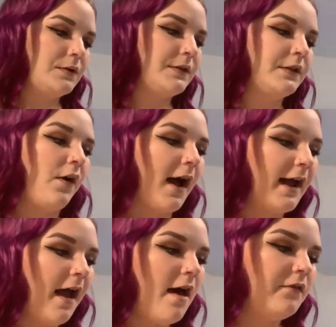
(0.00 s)
So I
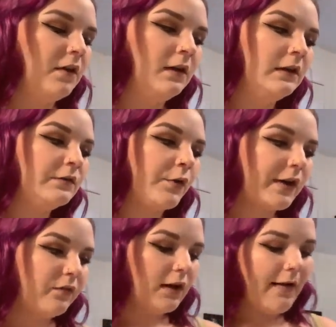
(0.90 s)
have 4
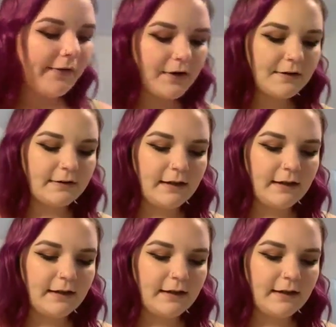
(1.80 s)
different colors,